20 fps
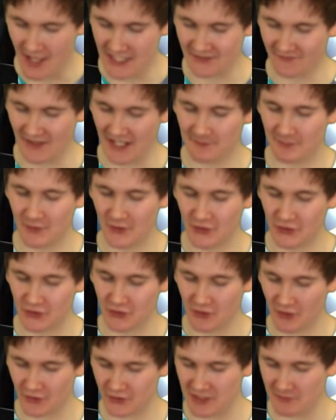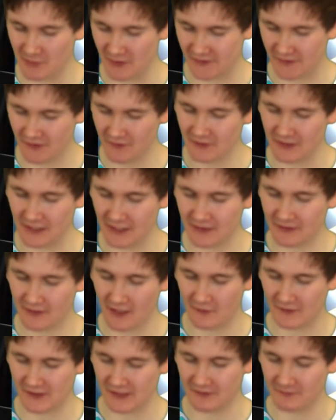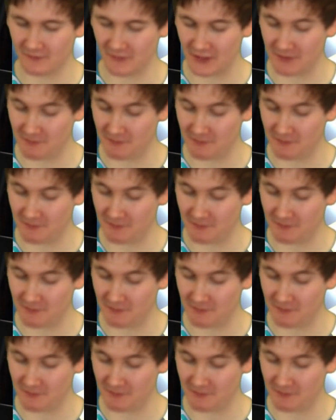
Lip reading: Developer Junichi Masuda noted